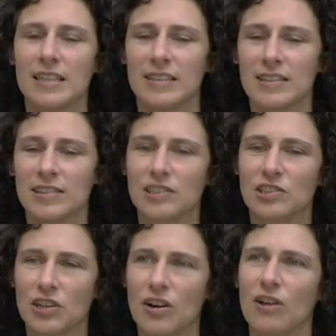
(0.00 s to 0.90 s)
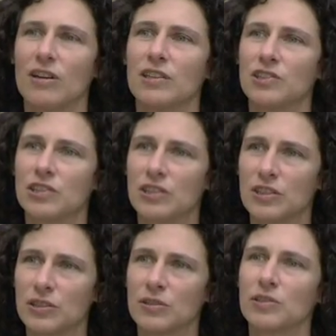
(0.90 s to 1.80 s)
this has caused
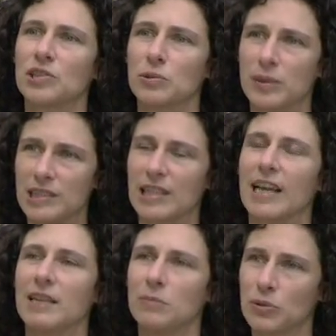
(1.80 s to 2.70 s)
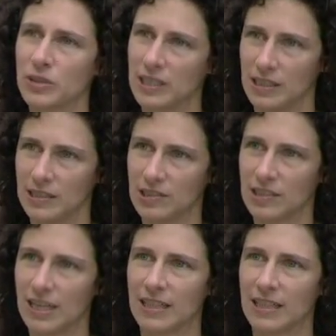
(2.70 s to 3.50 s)
the Earth to retain more heat.